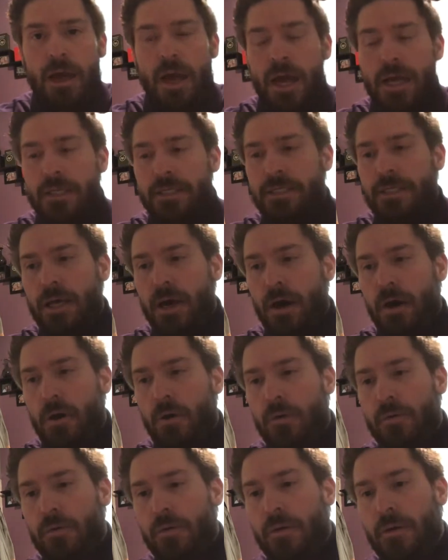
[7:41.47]
And
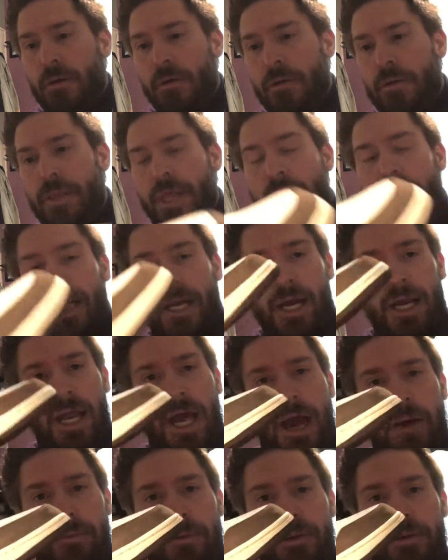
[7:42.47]
so that kind
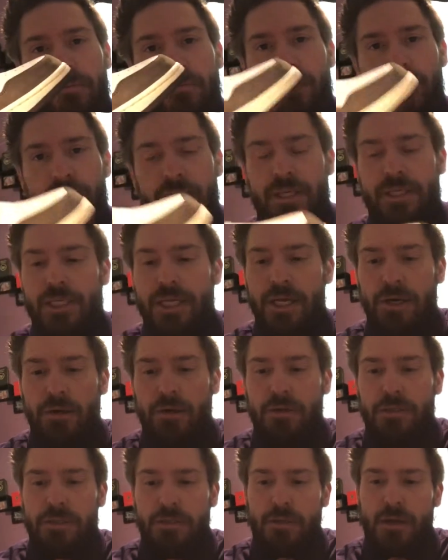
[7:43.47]
of happened with this
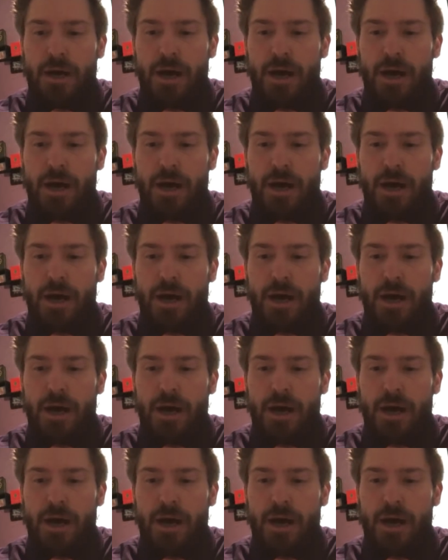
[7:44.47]
here.